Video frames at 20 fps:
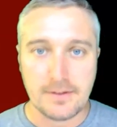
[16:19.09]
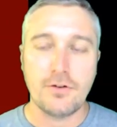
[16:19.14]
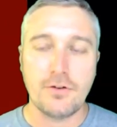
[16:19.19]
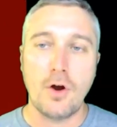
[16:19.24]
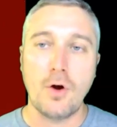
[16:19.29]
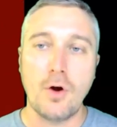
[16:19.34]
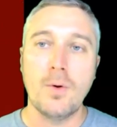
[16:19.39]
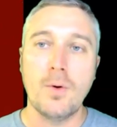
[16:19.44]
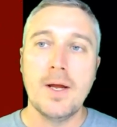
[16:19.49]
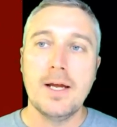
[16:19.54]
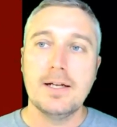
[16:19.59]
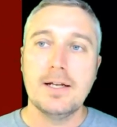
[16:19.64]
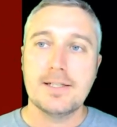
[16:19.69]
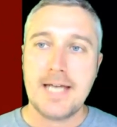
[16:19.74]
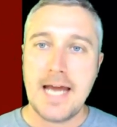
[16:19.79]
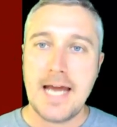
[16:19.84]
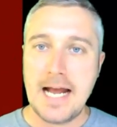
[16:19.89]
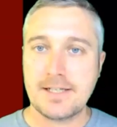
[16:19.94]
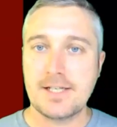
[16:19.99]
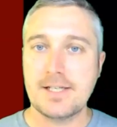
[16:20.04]
So
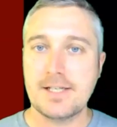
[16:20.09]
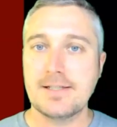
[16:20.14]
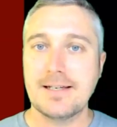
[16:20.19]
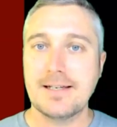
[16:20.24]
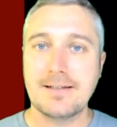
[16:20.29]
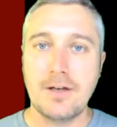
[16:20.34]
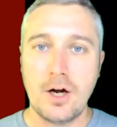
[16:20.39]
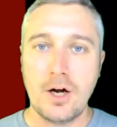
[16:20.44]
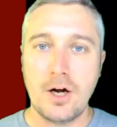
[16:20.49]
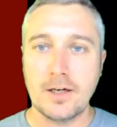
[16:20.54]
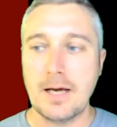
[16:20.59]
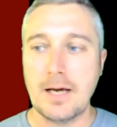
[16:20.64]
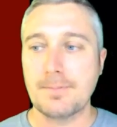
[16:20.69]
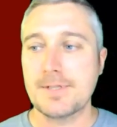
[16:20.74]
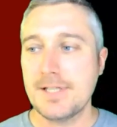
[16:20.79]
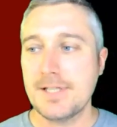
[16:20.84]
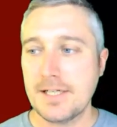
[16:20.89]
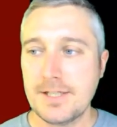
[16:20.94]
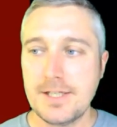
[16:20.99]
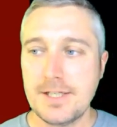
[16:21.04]
taxes had gone up
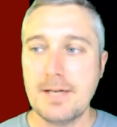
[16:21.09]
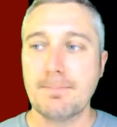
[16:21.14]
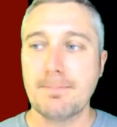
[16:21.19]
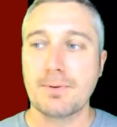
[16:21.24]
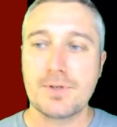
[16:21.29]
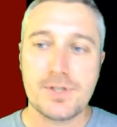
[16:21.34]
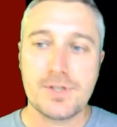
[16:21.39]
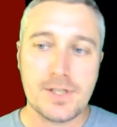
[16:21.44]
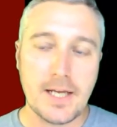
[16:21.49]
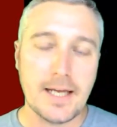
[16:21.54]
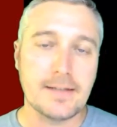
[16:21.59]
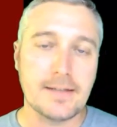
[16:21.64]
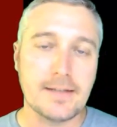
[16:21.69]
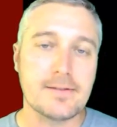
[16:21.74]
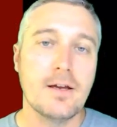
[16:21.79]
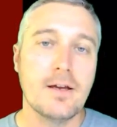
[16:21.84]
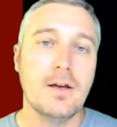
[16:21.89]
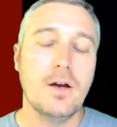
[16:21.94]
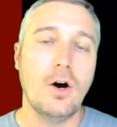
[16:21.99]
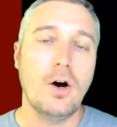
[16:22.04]
60%
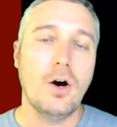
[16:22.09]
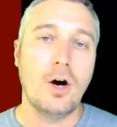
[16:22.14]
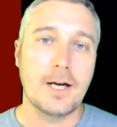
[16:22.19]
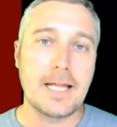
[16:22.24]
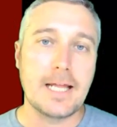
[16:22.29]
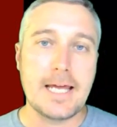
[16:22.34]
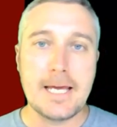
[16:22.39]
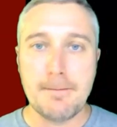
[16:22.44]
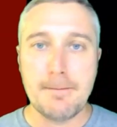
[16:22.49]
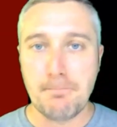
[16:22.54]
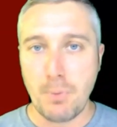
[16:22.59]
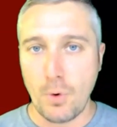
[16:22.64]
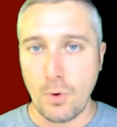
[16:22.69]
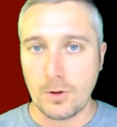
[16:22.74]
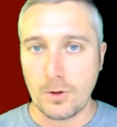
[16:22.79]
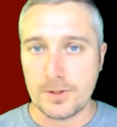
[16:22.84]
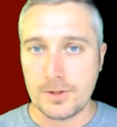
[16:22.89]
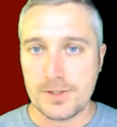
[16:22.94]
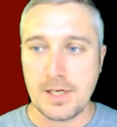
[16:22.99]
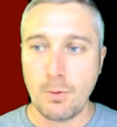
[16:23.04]
on imports.